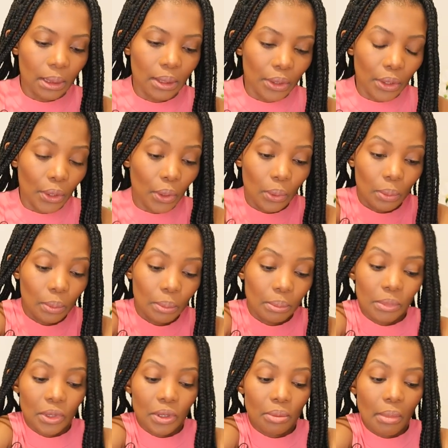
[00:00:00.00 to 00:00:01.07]
you know,
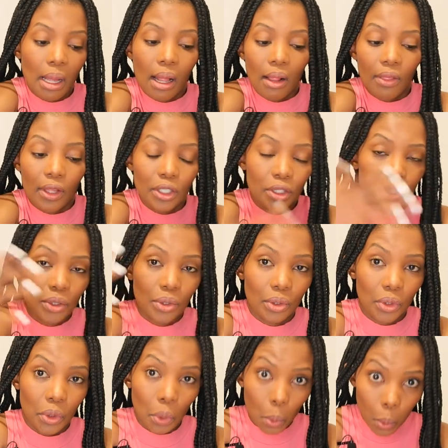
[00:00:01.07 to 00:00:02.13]
smell that
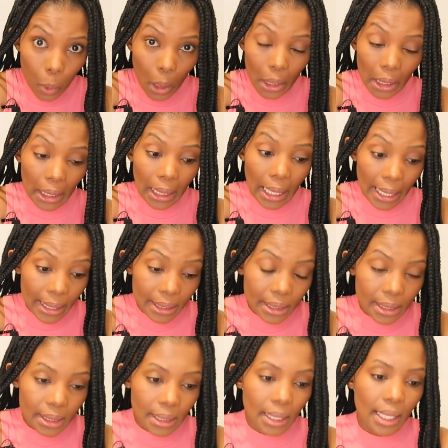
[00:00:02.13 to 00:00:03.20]
you want to
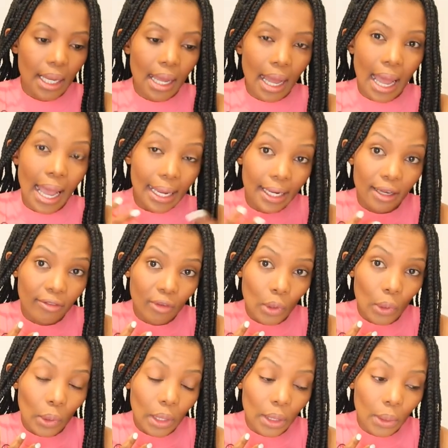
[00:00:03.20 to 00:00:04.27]
get. I love
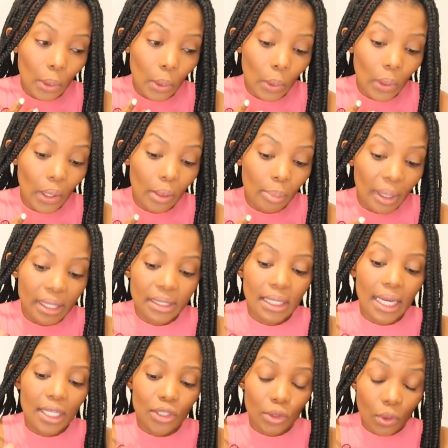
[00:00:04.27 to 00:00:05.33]
coconut oil, but
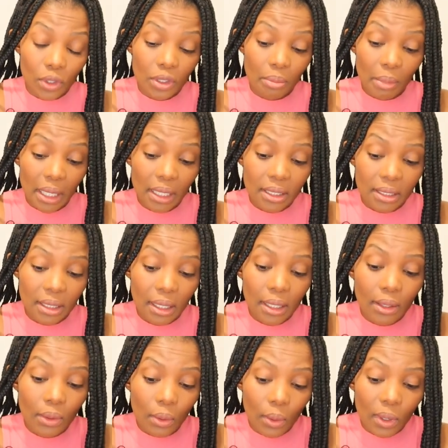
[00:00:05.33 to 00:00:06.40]
I don't mix
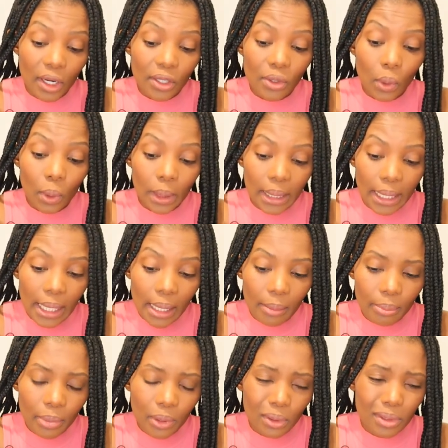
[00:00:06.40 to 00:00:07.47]
coconut oil here
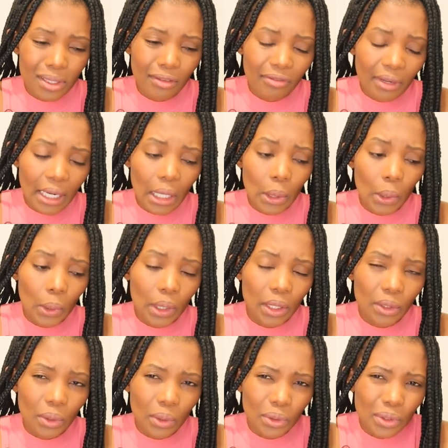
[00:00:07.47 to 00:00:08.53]
because I feel like
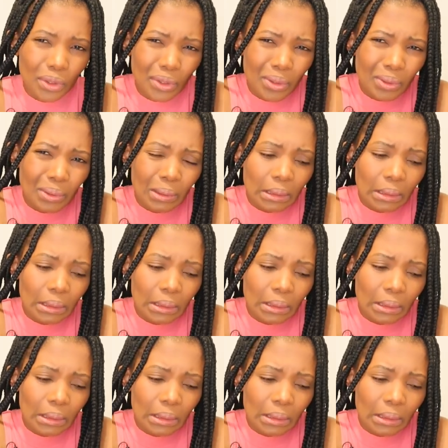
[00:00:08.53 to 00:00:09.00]
coconut oil, you know,